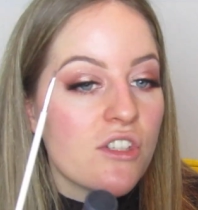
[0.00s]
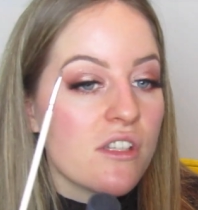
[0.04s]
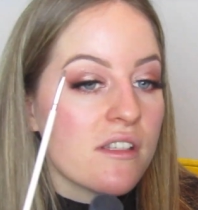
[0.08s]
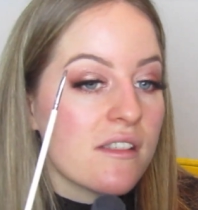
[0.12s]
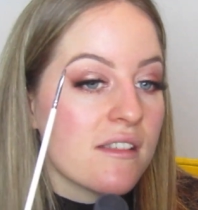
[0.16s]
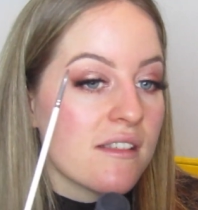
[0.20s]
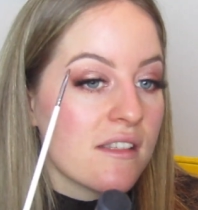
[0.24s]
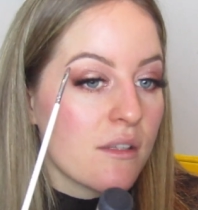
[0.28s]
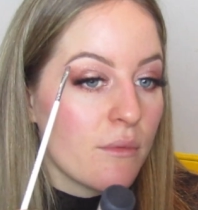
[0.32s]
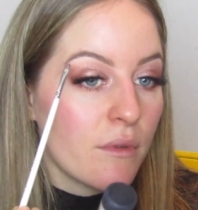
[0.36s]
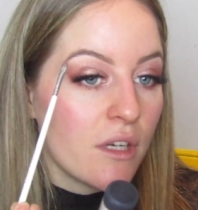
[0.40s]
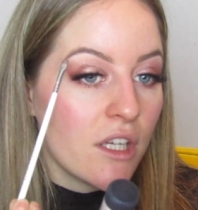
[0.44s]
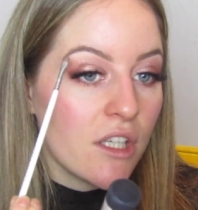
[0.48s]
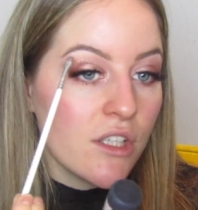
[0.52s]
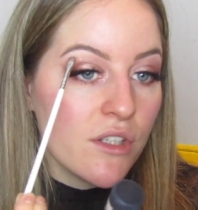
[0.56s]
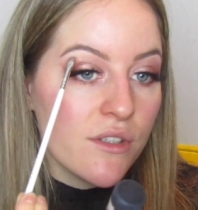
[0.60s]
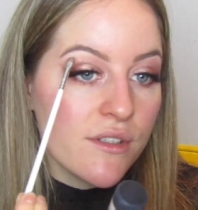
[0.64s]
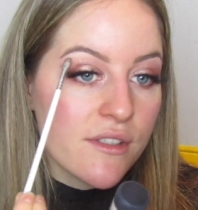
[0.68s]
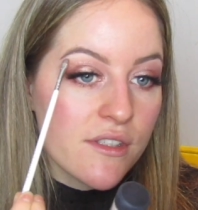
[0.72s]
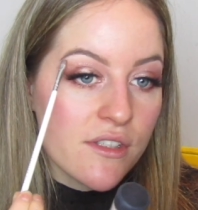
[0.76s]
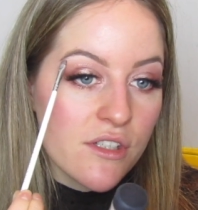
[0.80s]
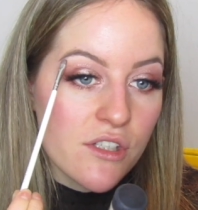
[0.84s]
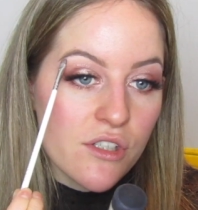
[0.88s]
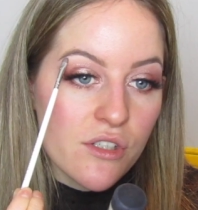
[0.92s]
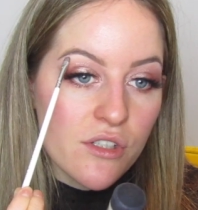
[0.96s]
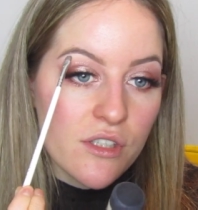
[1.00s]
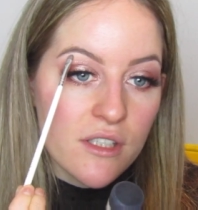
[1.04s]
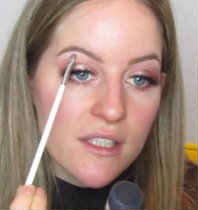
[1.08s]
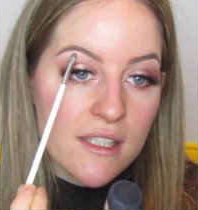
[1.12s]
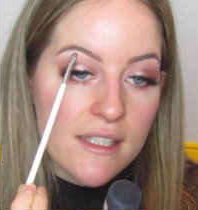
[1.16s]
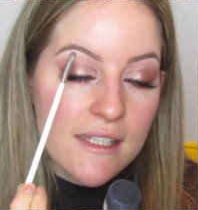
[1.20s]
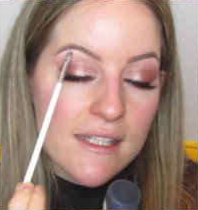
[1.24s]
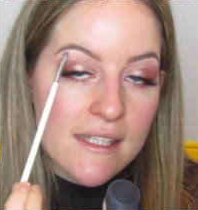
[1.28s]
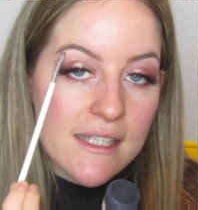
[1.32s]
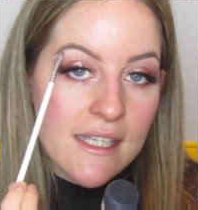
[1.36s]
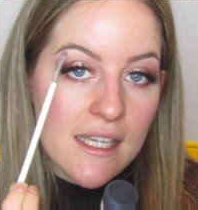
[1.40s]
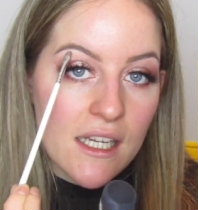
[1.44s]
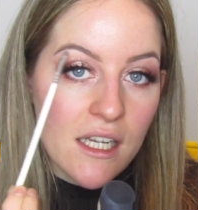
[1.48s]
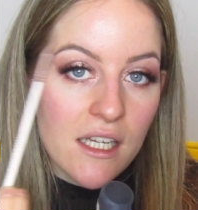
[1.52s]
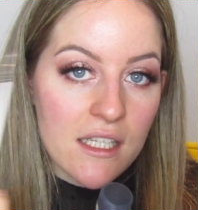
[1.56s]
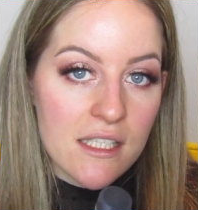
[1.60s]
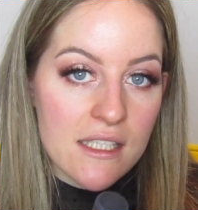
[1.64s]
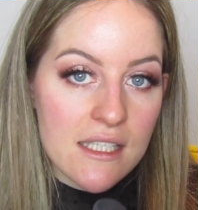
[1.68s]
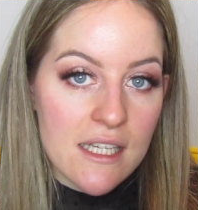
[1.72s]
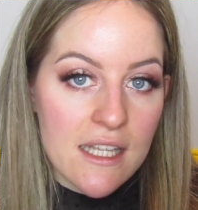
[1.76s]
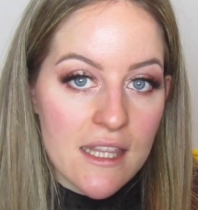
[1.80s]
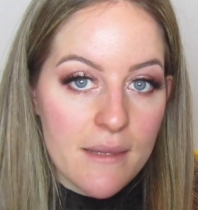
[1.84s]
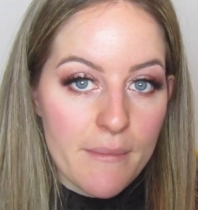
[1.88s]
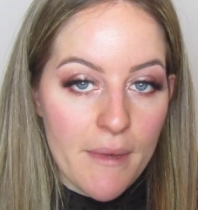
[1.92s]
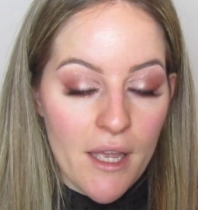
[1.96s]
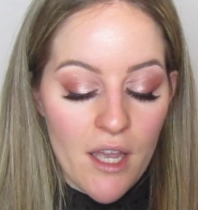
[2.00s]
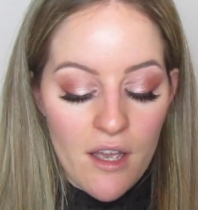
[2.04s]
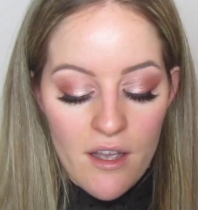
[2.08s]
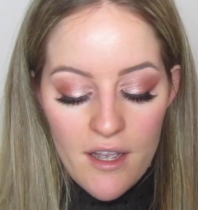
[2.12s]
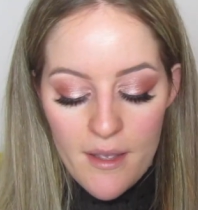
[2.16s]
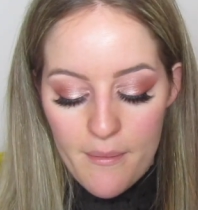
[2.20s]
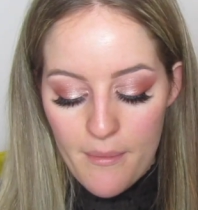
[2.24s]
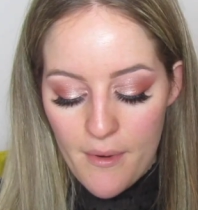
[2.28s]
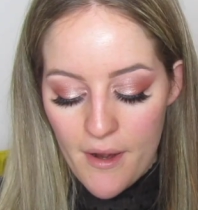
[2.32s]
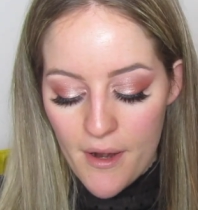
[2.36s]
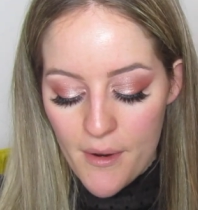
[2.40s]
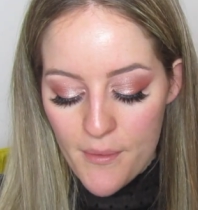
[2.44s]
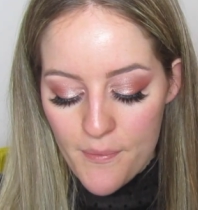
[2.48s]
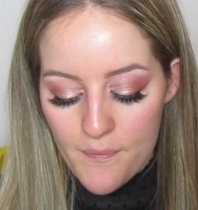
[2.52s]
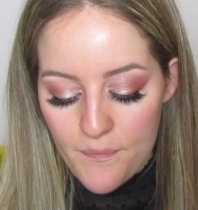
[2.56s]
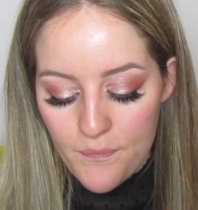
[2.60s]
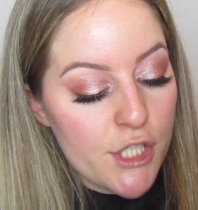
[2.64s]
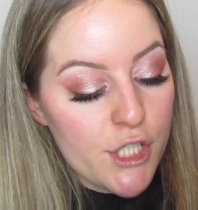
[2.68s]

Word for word: This is the one I used to do the concealer underneath my eyebrow.